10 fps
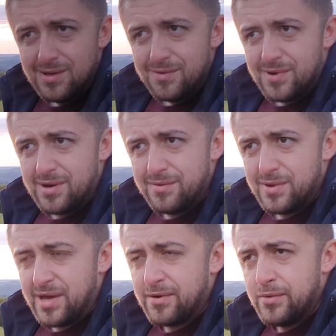Well,
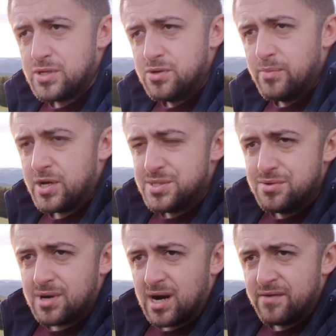whenever we do a mod
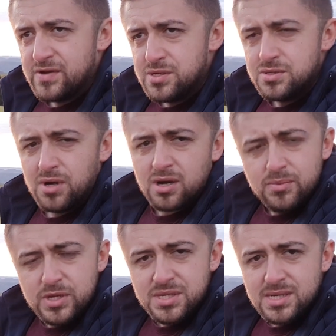to a car, we do
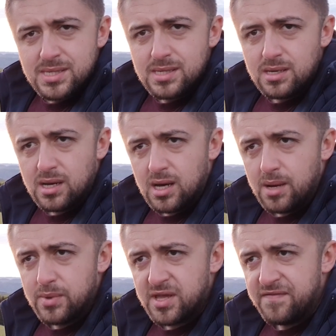document it,
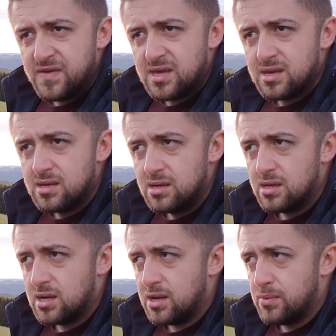but I think
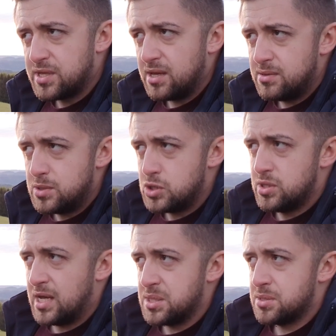what I
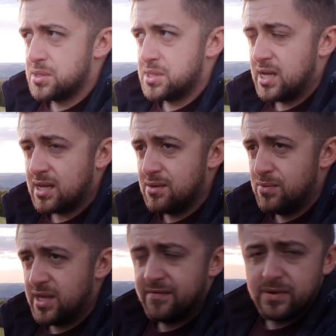should answer is like
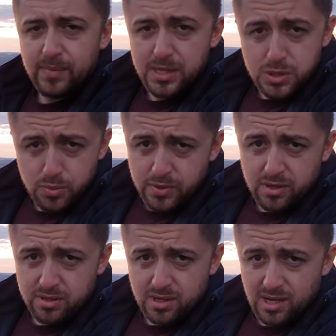whenever my Supra
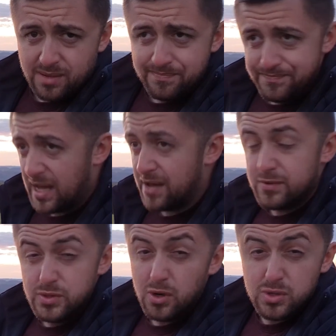gonna come, I
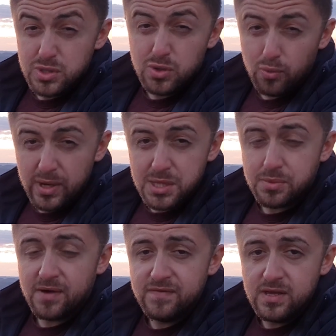will know in 2 weeks
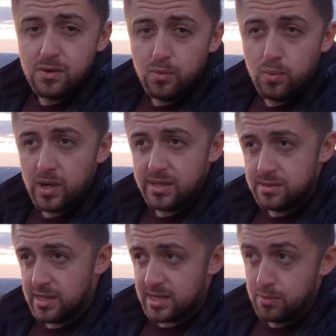roughly when
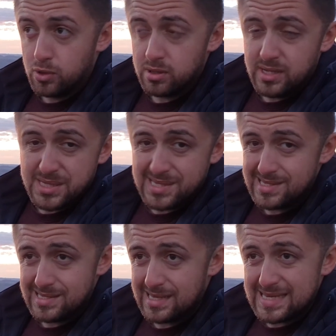like more or
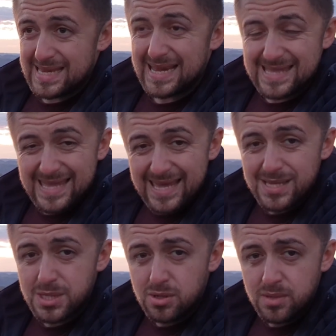less exact date
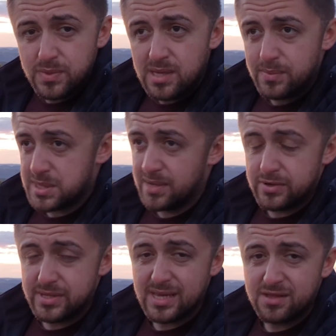is gonna be, but
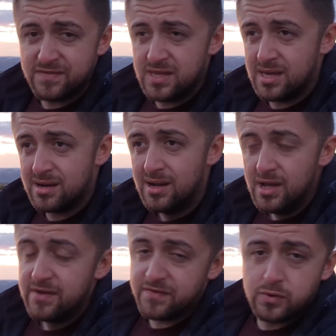somewhere at the end of the year.
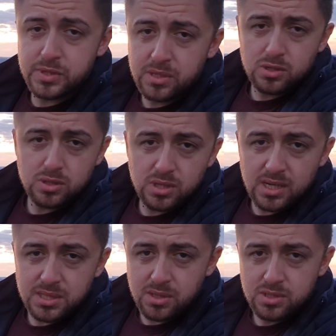Of course,
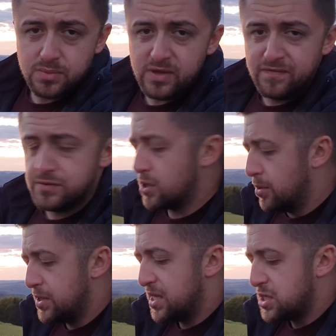there's going to be a full
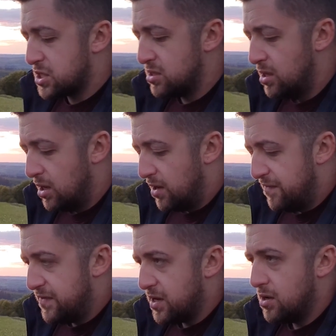documentation
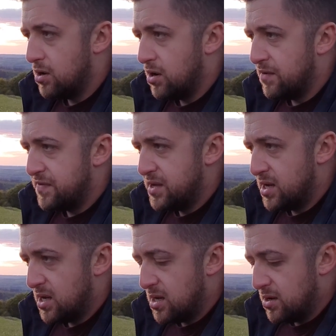video of
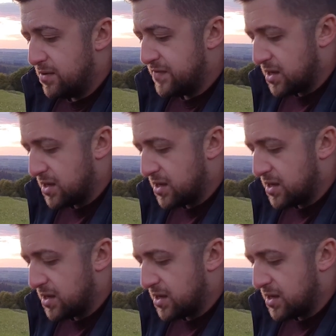the